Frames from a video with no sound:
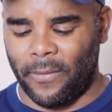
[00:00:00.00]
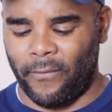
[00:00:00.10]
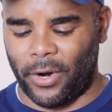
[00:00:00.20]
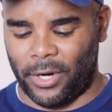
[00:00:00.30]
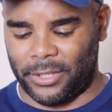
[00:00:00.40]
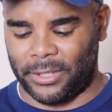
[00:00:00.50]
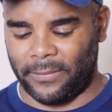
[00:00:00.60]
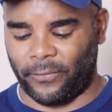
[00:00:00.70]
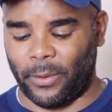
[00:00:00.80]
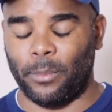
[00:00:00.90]
verse
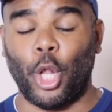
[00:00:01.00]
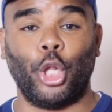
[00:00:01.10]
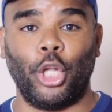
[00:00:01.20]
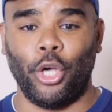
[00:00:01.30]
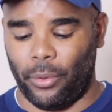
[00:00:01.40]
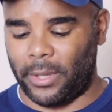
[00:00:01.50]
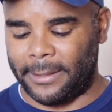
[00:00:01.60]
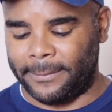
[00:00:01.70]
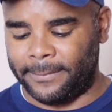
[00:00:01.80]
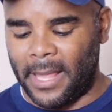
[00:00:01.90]
from Luke.
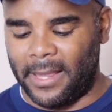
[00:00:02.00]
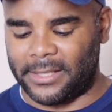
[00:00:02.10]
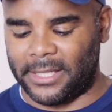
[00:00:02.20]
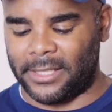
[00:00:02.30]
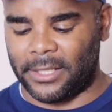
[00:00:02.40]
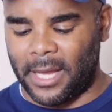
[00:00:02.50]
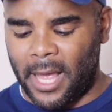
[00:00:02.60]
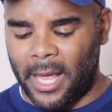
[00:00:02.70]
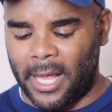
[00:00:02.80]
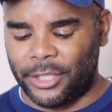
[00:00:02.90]
This is
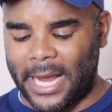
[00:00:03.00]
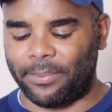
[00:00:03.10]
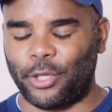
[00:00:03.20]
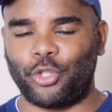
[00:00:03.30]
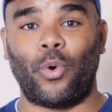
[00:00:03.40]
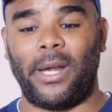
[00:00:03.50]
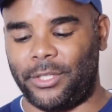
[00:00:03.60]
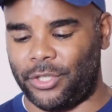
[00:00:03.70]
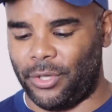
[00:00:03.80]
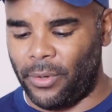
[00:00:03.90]
chapter
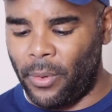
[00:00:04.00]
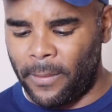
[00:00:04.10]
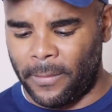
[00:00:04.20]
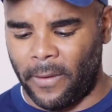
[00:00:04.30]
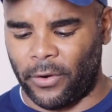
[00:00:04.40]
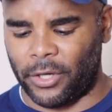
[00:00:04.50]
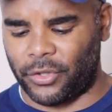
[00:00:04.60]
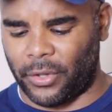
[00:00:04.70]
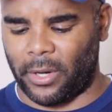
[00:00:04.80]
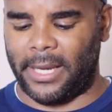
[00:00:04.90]
22,
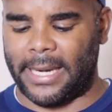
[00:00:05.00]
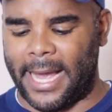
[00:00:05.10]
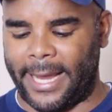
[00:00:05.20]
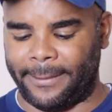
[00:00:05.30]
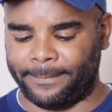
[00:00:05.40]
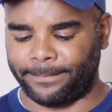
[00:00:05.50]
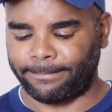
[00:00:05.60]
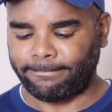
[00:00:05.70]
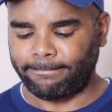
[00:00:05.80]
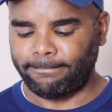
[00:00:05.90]
verse 39.
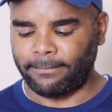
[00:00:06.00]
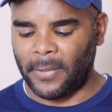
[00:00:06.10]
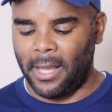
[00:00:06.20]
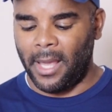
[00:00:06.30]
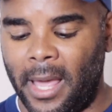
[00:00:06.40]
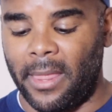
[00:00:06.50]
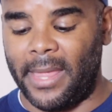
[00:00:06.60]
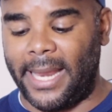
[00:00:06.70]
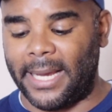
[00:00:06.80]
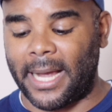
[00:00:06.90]

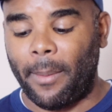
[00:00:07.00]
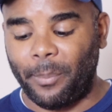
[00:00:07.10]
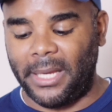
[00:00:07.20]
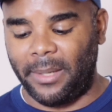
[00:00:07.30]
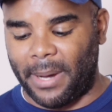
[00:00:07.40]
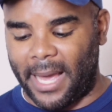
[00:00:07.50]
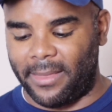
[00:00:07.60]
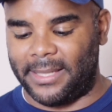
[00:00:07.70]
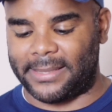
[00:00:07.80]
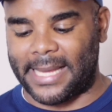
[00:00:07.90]
Then, accompanied by
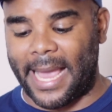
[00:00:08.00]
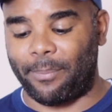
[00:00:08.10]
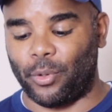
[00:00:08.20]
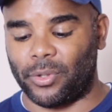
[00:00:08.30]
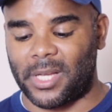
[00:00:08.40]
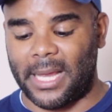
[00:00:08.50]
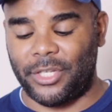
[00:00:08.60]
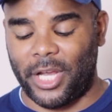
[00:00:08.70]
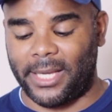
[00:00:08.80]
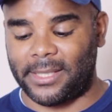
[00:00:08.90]
the disciples,
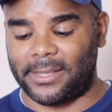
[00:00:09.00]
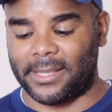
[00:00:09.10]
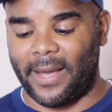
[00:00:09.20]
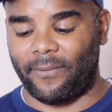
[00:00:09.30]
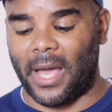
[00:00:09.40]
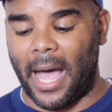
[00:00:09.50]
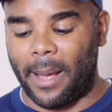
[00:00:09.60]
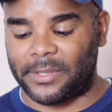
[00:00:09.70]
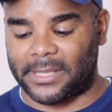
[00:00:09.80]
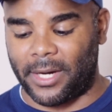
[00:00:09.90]
Jesus left the
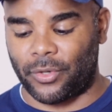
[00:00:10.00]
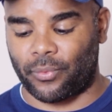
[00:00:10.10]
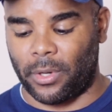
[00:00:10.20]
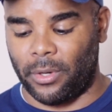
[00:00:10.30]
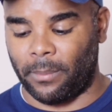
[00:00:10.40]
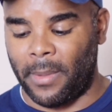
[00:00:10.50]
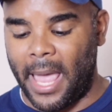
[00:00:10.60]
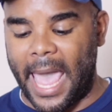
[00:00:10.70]
upstairs room